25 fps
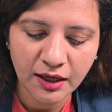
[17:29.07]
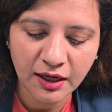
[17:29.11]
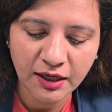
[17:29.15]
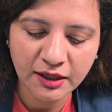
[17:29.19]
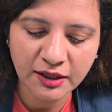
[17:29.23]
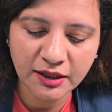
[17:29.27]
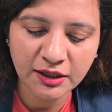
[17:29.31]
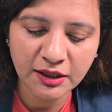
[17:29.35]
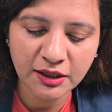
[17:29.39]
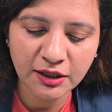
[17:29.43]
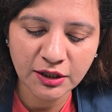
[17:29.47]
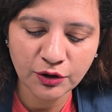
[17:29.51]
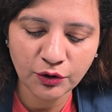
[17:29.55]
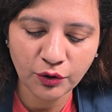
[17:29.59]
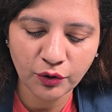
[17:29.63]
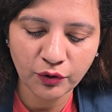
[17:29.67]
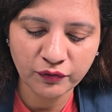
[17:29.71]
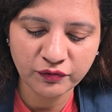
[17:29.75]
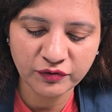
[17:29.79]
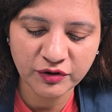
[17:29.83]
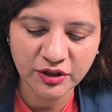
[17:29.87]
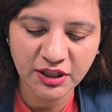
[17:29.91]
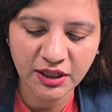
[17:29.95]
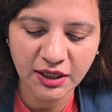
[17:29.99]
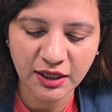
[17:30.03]
adenine
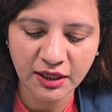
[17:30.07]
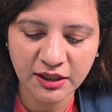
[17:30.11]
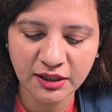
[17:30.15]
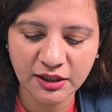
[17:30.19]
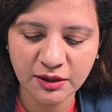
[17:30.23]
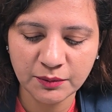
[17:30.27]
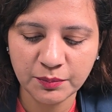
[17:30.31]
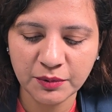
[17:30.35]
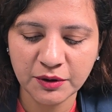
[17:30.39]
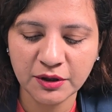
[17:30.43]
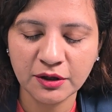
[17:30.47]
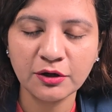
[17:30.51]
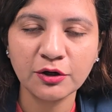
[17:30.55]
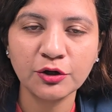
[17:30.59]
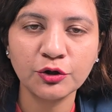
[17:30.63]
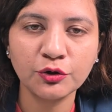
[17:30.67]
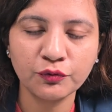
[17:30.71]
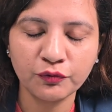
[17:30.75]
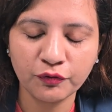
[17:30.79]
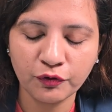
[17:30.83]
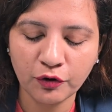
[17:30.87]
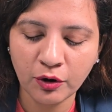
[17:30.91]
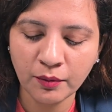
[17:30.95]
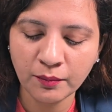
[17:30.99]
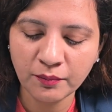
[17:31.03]
of the AT pair
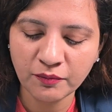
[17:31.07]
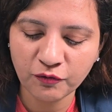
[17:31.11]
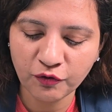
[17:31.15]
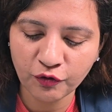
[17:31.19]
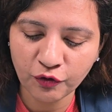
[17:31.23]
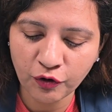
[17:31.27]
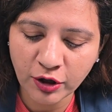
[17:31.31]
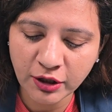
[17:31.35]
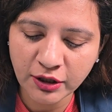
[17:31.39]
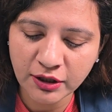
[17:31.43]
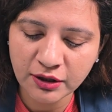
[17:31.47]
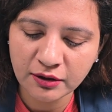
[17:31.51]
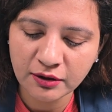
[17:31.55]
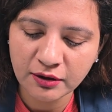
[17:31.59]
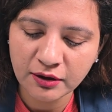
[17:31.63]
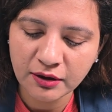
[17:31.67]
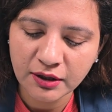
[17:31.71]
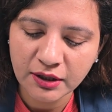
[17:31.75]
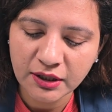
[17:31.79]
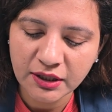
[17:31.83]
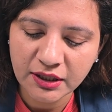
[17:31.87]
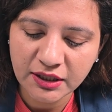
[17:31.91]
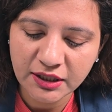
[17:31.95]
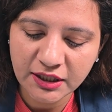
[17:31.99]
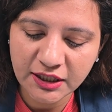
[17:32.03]
to form what?
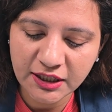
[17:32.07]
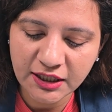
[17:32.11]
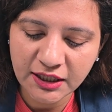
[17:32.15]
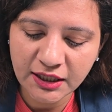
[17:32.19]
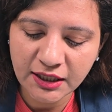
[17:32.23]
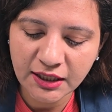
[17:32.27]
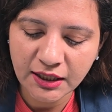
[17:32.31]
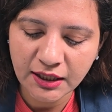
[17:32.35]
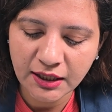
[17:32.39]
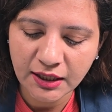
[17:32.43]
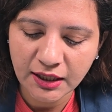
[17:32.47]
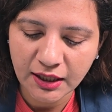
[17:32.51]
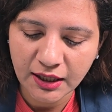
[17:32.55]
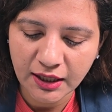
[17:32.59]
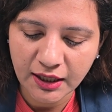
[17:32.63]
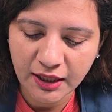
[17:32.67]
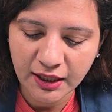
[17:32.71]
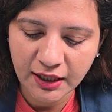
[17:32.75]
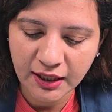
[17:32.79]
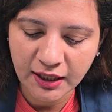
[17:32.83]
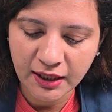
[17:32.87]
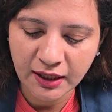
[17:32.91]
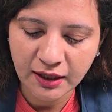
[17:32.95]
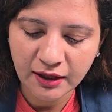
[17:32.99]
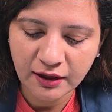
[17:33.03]

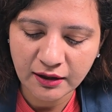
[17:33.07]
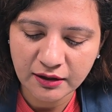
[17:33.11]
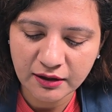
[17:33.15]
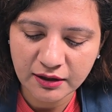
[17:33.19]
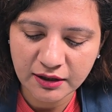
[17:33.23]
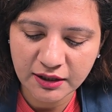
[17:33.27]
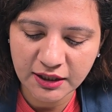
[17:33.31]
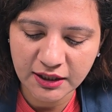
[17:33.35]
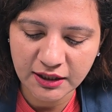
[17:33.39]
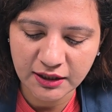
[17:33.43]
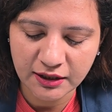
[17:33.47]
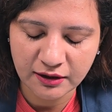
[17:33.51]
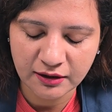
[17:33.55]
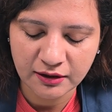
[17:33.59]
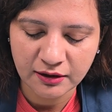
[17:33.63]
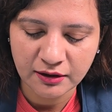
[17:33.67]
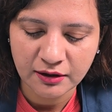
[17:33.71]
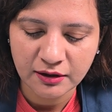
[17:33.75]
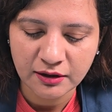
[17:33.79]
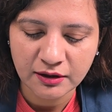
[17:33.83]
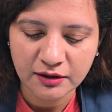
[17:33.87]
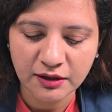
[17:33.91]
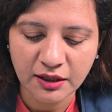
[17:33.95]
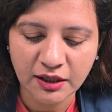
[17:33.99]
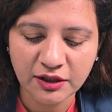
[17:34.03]
TAT.
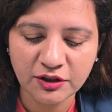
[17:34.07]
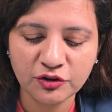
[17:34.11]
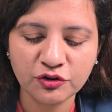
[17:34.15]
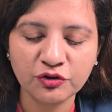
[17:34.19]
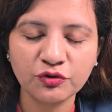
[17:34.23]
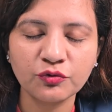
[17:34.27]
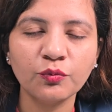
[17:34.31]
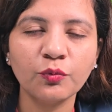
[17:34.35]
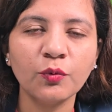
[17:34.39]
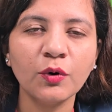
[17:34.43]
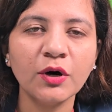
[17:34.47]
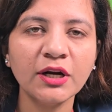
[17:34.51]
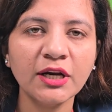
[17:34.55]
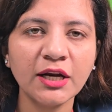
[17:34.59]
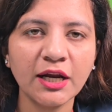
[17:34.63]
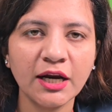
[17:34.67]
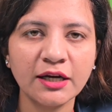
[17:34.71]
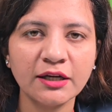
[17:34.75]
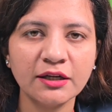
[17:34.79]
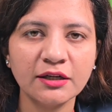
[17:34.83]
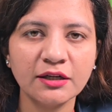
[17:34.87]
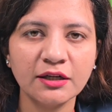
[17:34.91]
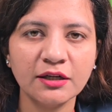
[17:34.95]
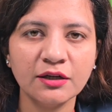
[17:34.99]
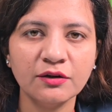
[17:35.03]
That is, one
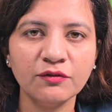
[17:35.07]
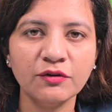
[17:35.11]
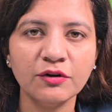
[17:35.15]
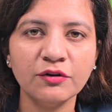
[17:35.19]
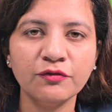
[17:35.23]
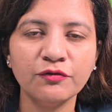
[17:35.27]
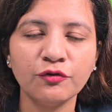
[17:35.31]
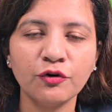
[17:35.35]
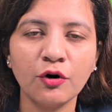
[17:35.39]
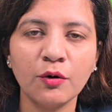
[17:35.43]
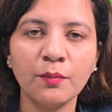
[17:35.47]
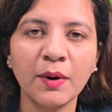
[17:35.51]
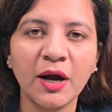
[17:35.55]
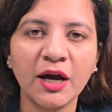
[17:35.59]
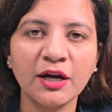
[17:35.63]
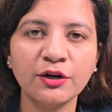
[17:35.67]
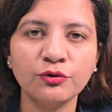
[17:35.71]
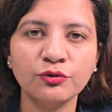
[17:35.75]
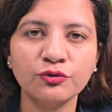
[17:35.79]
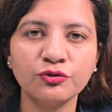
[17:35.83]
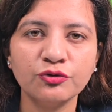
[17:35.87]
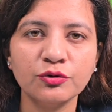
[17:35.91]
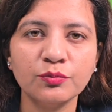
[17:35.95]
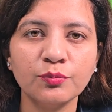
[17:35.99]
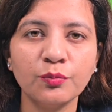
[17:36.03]
adenine will form
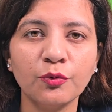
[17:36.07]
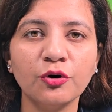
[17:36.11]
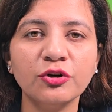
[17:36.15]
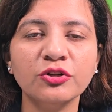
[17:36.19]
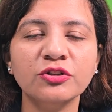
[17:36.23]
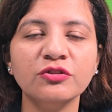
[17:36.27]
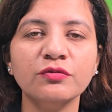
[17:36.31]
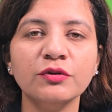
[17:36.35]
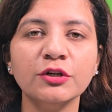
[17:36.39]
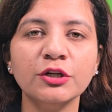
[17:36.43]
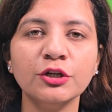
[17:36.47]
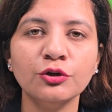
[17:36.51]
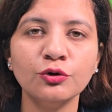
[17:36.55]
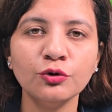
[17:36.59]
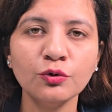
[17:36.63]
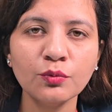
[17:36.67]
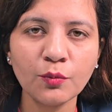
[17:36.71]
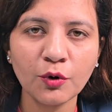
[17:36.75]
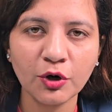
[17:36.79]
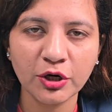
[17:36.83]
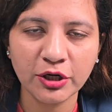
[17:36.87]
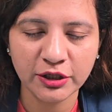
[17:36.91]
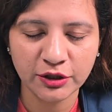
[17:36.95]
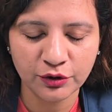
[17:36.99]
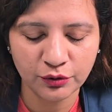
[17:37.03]
hydrogen bonds with 2
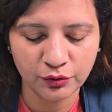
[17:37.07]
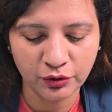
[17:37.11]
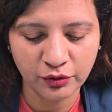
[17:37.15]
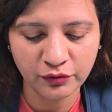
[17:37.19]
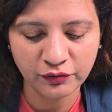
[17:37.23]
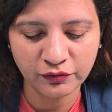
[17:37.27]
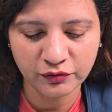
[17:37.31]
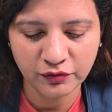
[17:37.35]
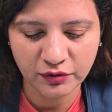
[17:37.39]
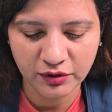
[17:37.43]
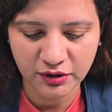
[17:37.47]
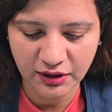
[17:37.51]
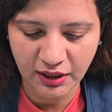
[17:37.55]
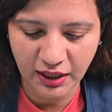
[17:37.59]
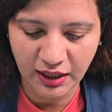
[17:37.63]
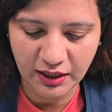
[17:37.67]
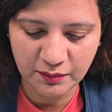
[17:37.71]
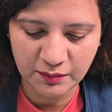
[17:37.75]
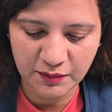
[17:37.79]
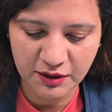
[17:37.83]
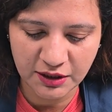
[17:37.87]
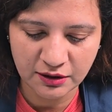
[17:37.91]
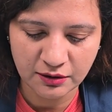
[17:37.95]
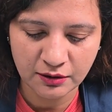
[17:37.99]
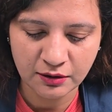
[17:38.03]
molecules of
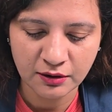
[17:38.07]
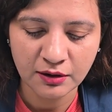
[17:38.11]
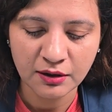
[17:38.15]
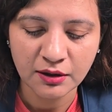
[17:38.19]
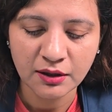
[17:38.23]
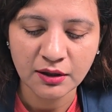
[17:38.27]
thymine.